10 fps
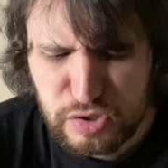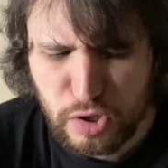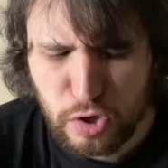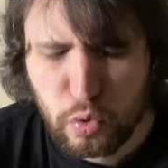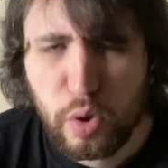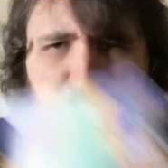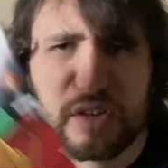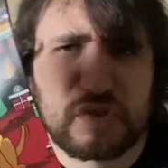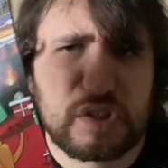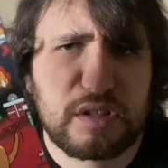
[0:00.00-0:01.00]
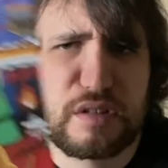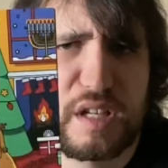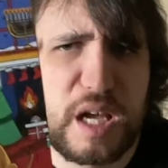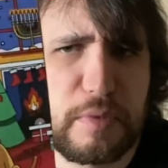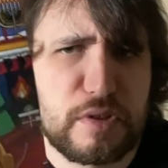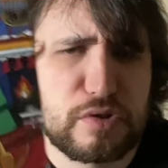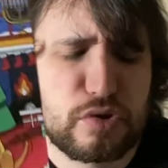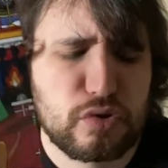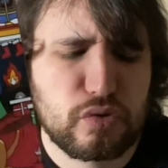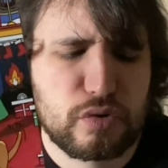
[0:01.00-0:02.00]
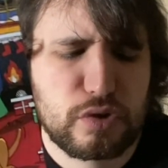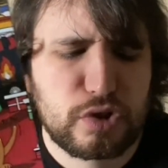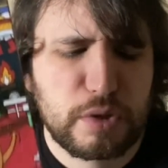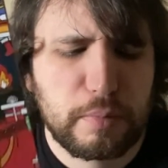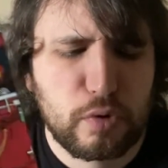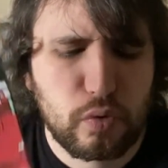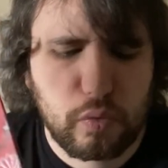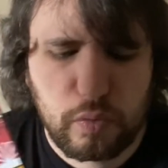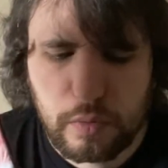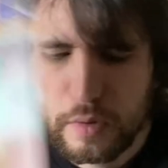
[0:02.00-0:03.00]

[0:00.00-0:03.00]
it's not quite as in depth as your typical